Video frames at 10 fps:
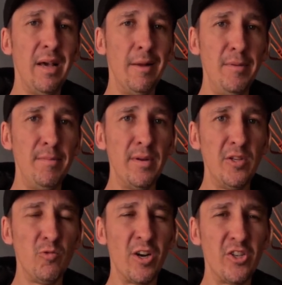and people
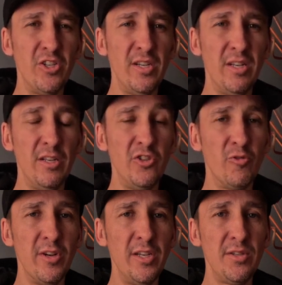is watching and
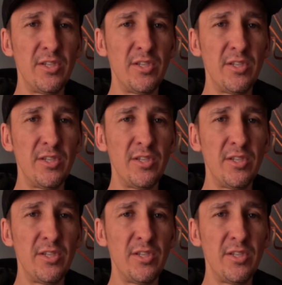enjoying.